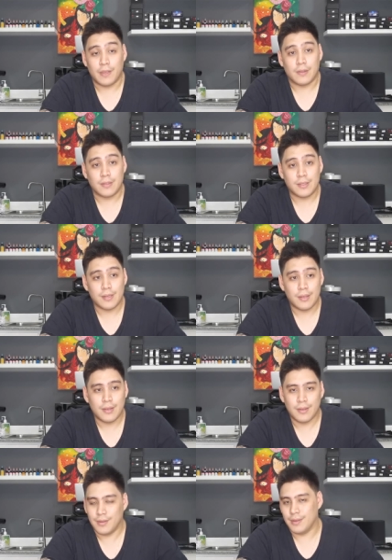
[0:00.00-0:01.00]
fields.
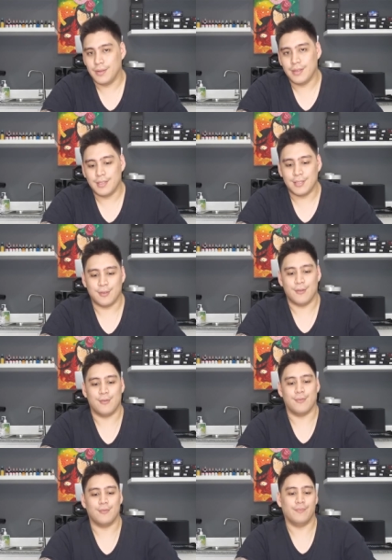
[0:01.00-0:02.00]

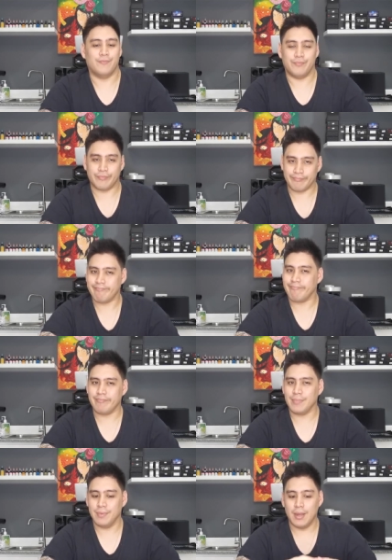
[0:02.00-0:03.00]
So
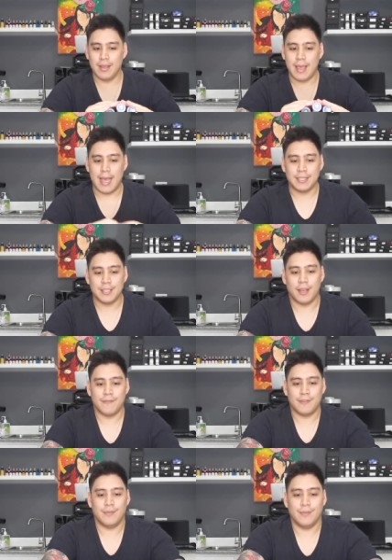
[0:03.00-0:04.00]
hats
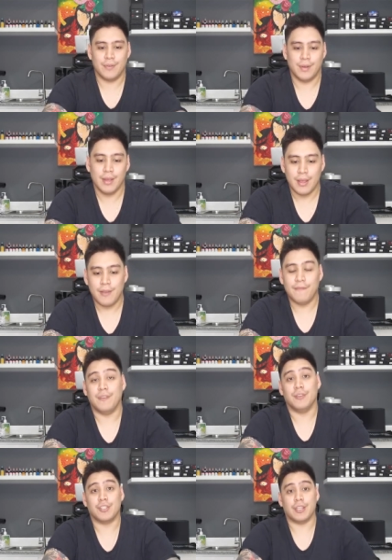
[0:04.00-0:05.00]
off to
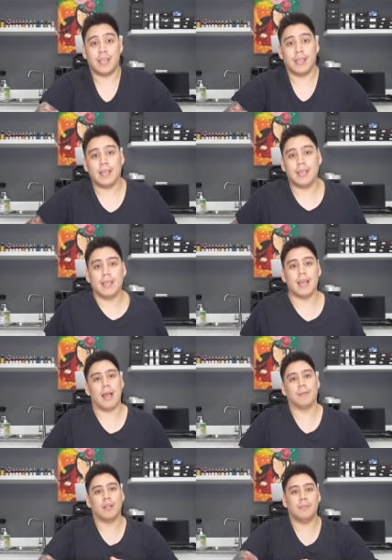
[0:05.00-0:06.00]
Fusion Ink.
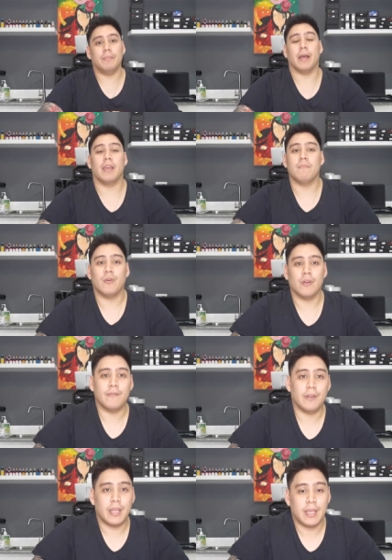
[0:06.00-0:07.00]
I'm gonna be buying more of
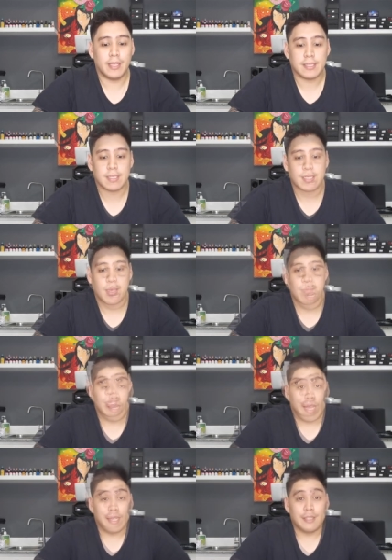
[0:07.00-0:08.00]
their inks. Alright
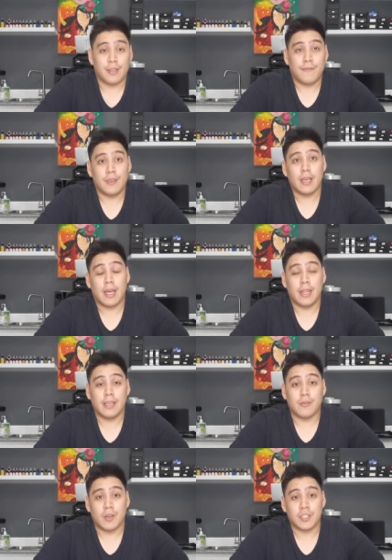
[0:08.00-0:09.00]
guys, so if you got
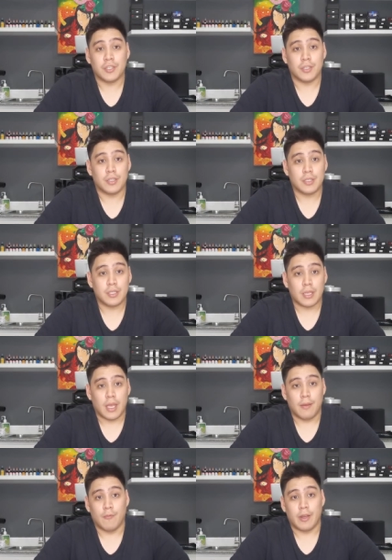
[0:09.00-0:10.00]
any questions
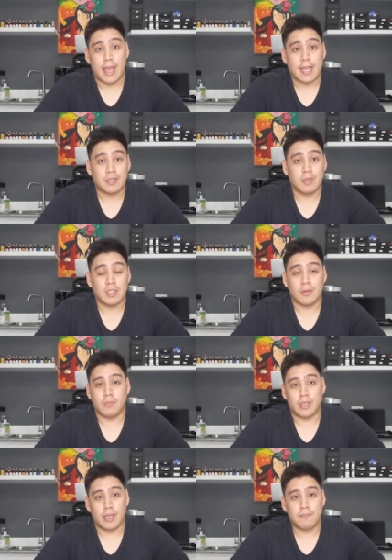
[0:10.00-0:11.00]
and want to ask me
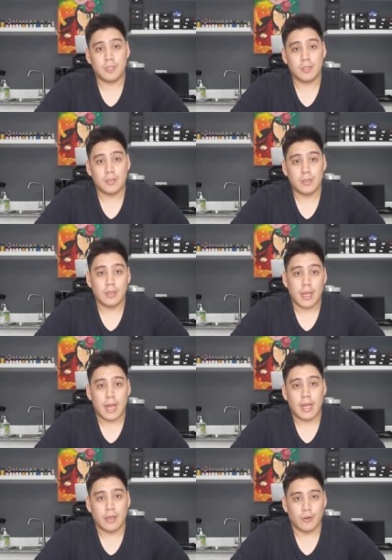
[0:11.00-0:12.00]
some tips
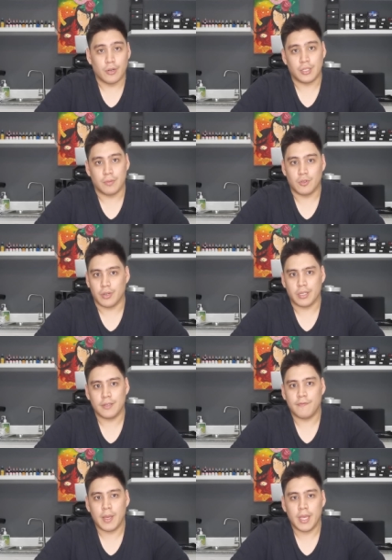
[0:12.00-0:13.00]
or some tricks
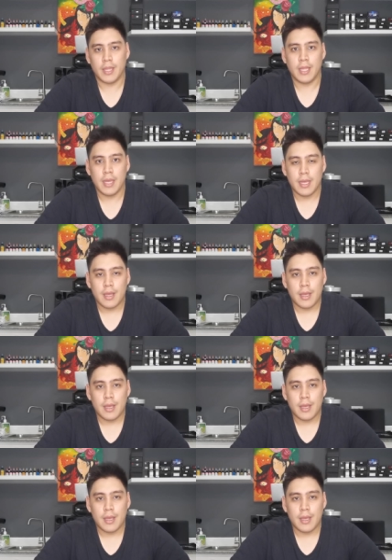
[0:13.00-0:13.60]
of mine,